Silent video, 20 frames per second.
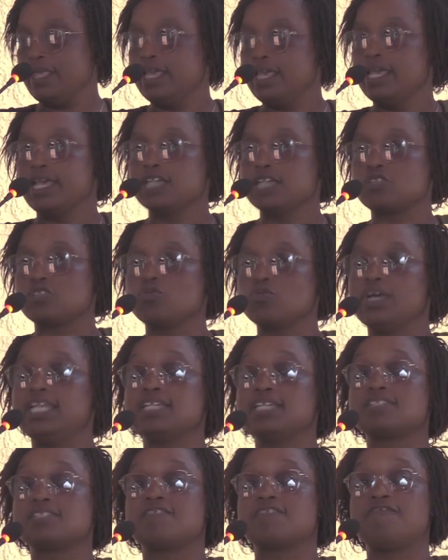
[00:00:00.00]
as well
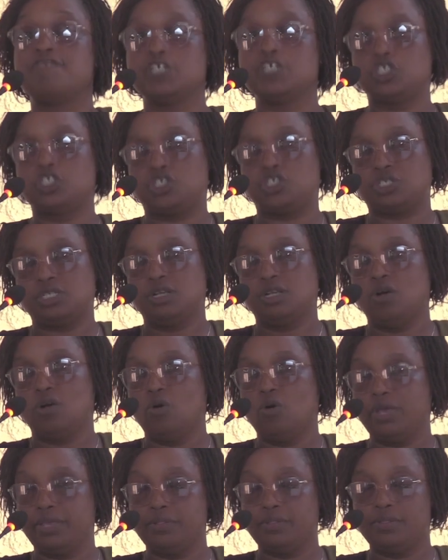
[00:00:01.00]
as fish
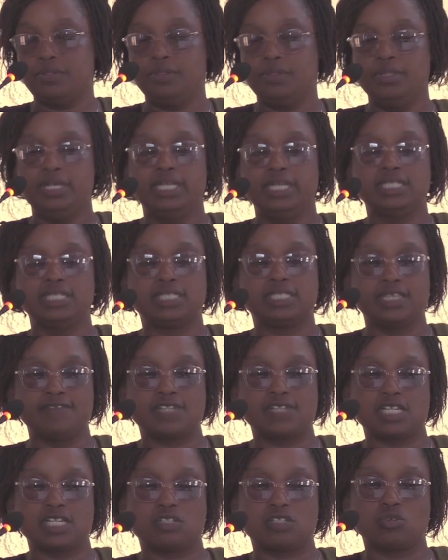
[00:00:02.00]
oil. It gives
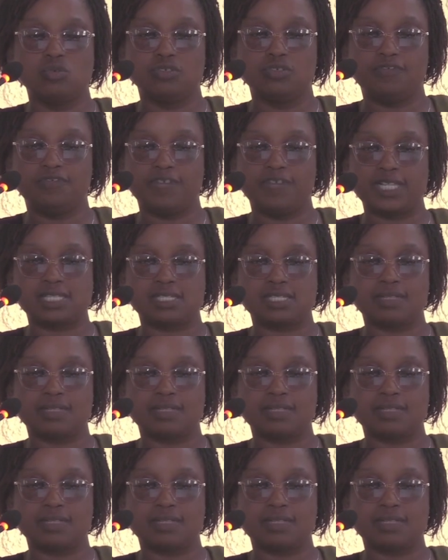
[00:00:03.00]
us good fats.